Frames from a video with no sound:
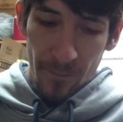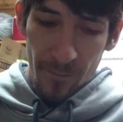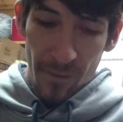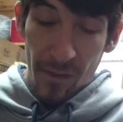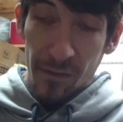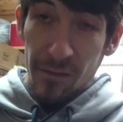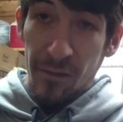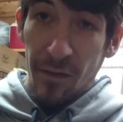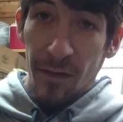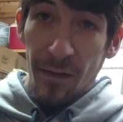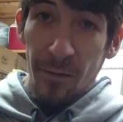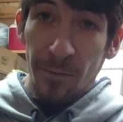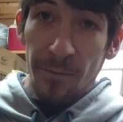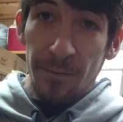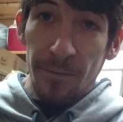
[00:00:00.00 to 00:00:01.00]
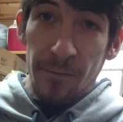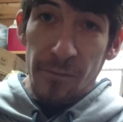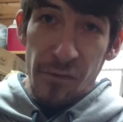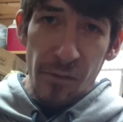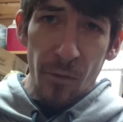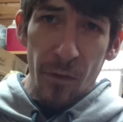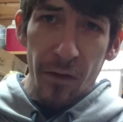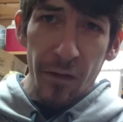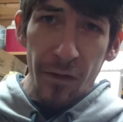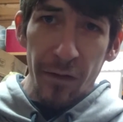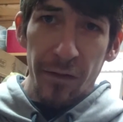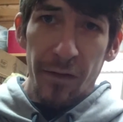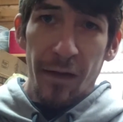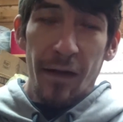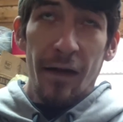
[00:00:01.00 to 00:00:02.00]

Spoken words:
it should help. Should work good.